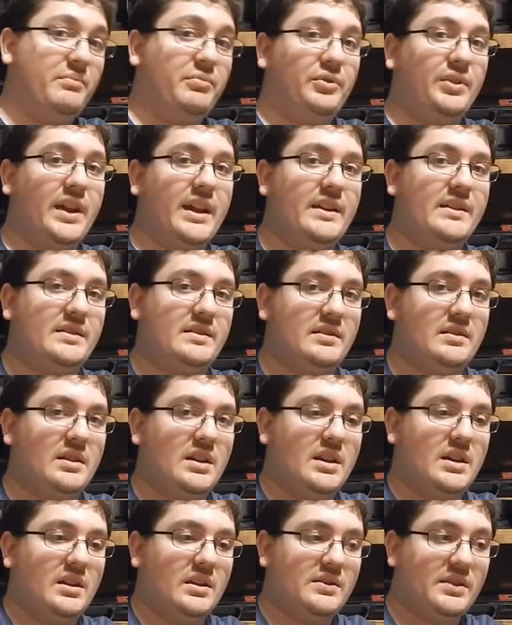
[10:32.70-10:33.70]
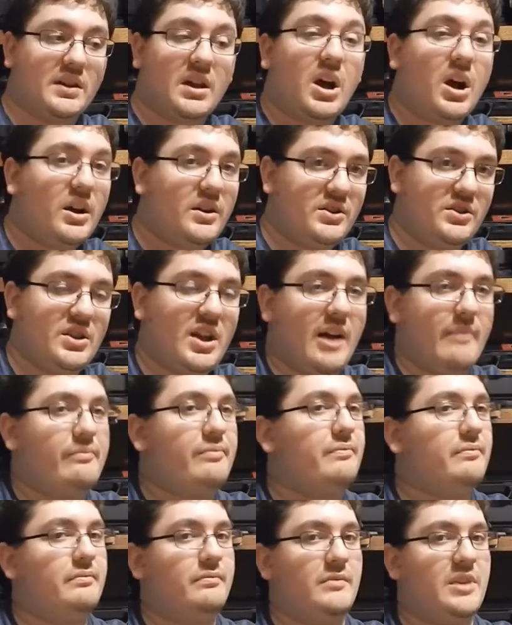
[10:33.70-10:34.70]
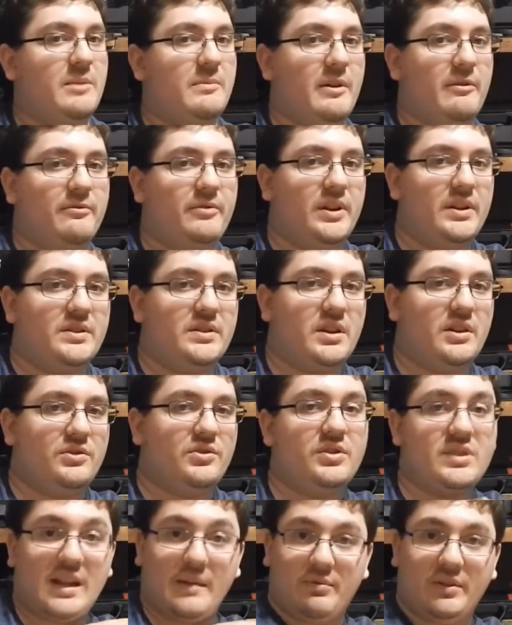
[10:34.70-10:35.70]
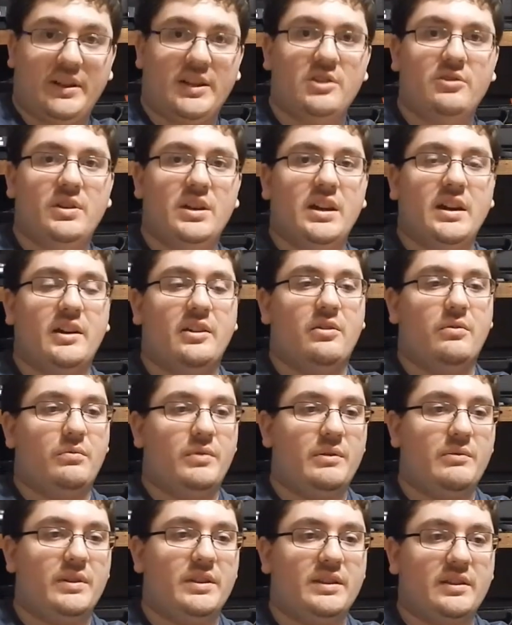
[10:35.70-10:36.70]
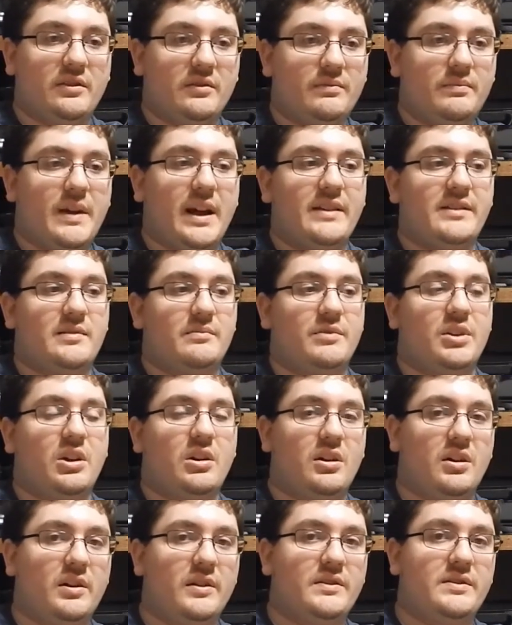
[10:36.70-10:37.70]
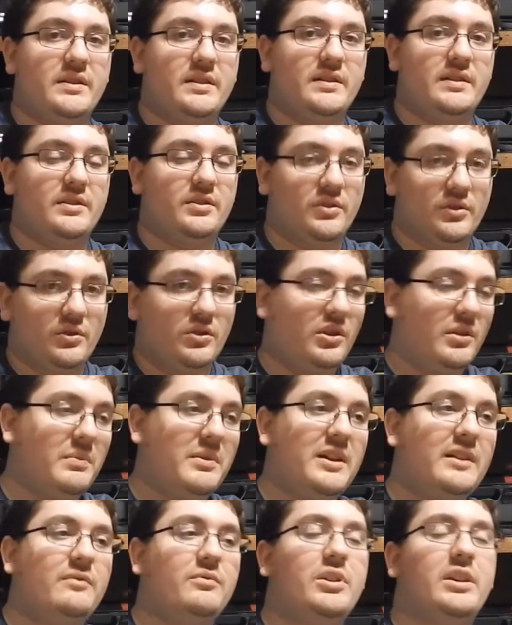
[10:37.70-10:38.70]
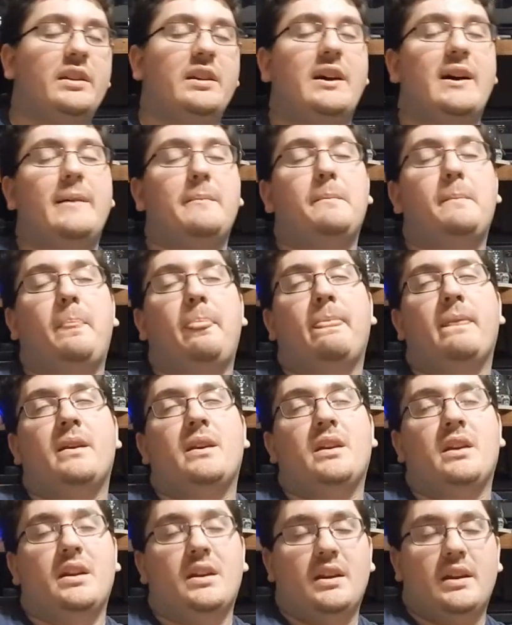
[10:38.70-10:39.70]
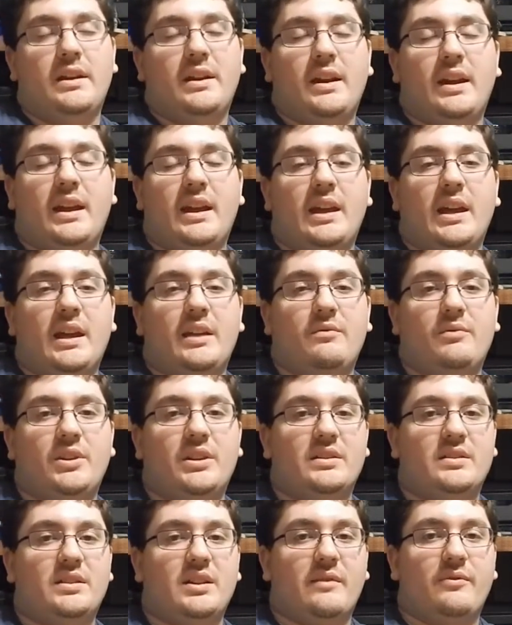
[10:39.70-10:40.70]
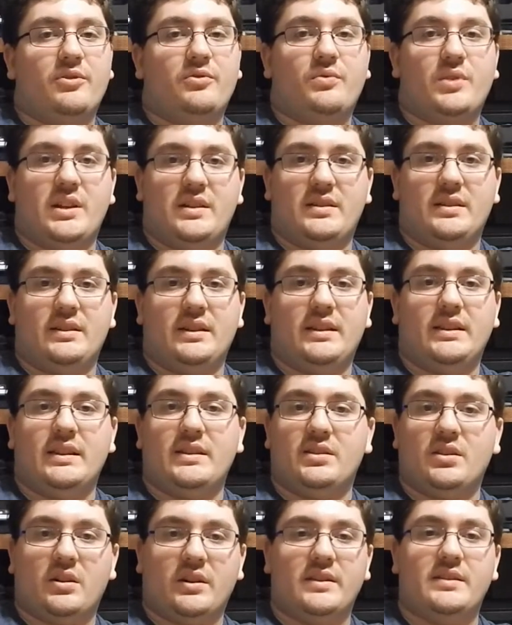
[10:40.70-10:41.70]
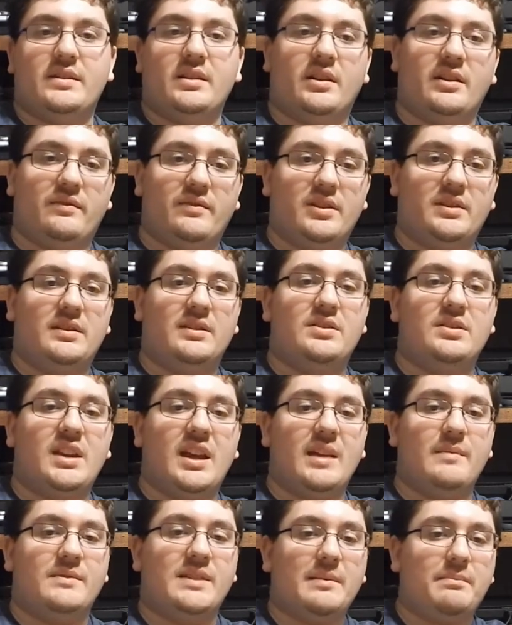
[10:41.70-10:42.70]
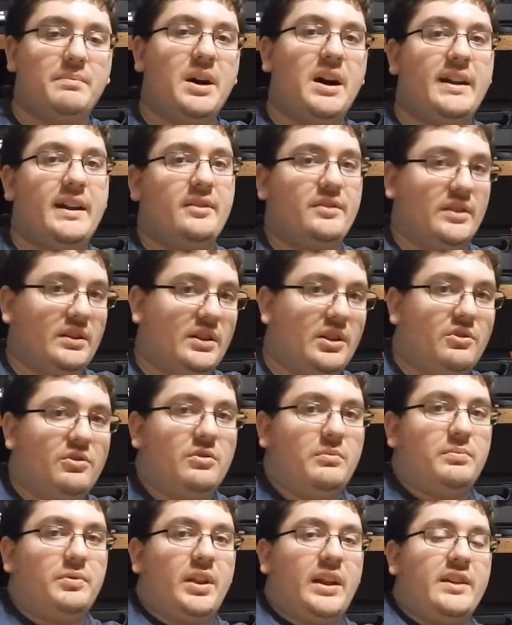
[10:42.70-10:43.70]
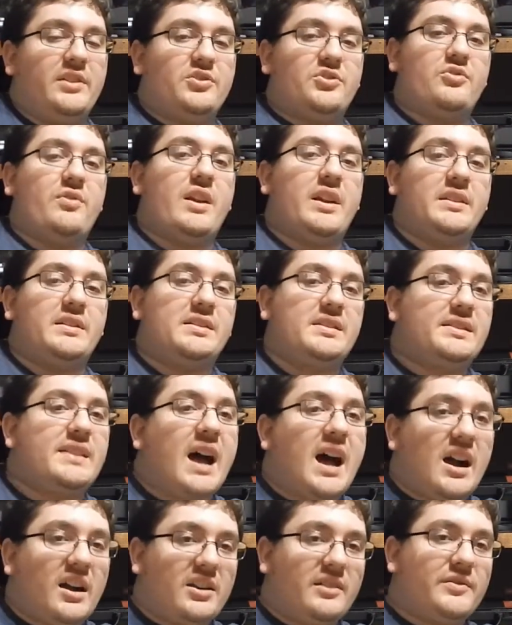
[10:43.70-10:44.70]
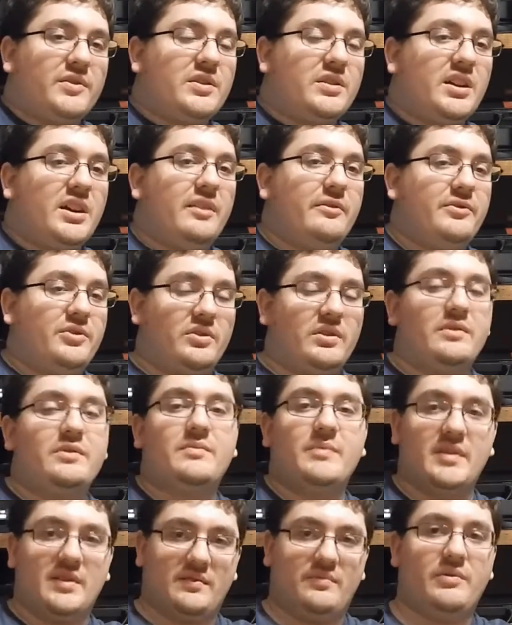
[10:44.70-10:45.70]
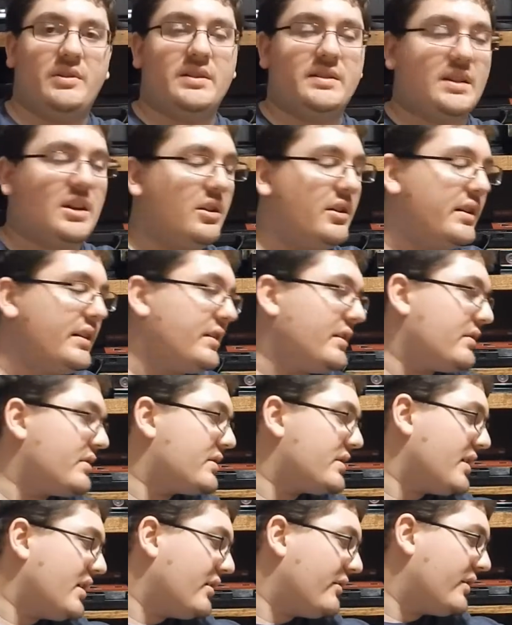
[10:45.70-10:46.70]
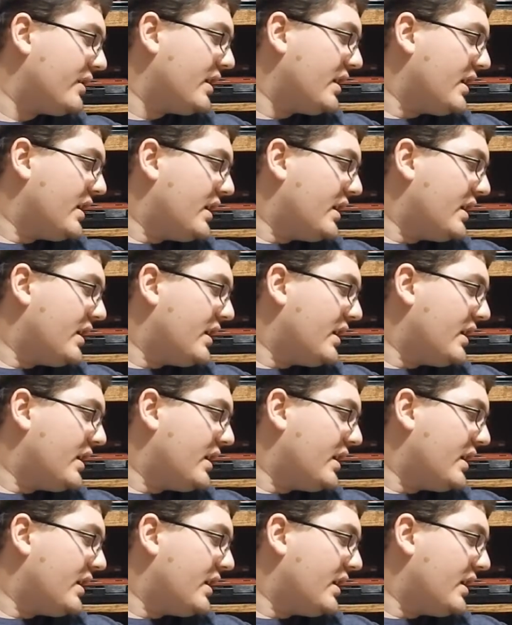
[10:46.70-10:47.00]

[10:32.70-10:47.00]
a place, it's a card shop me and my friends go to because I play Yu-Gi-Oh! And we went there to buy some cards and to duel a bit and whatnot. And we discovered recently they started selling vintage games. They bought out the local play and trade stock of stuff, so they've been reselling it themselves.